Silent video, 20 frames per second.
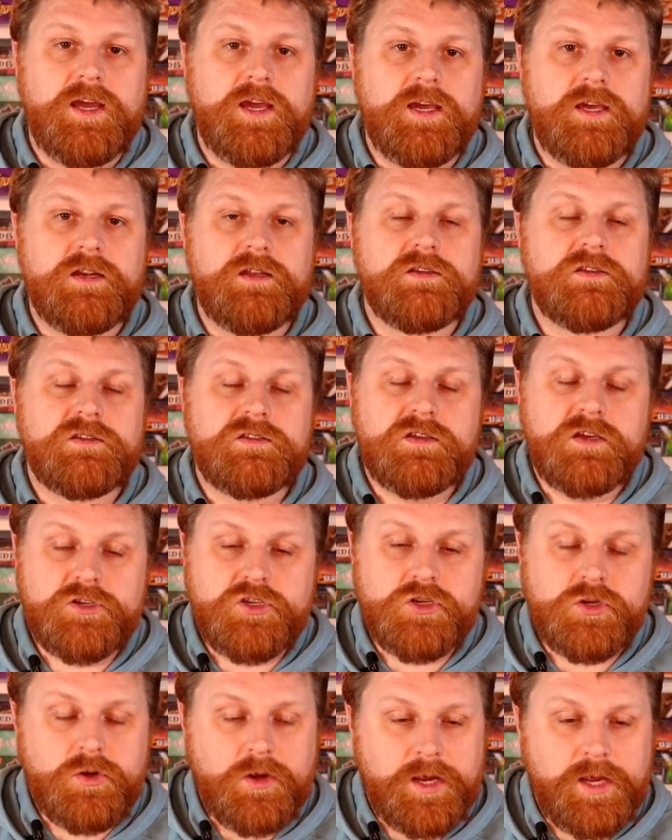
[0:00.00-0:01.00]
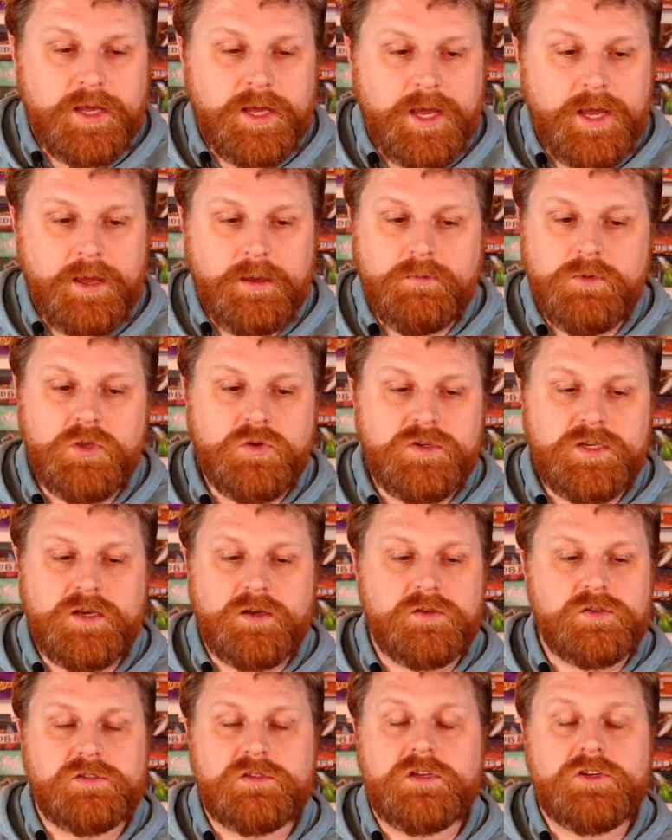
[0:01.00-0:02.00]
It is such a great game. You
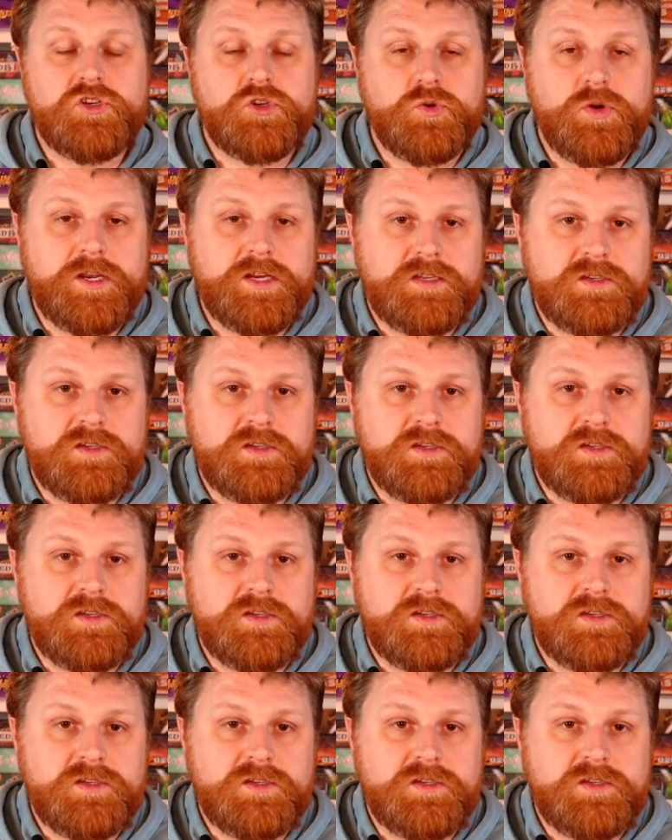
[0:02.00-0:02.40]
tell such great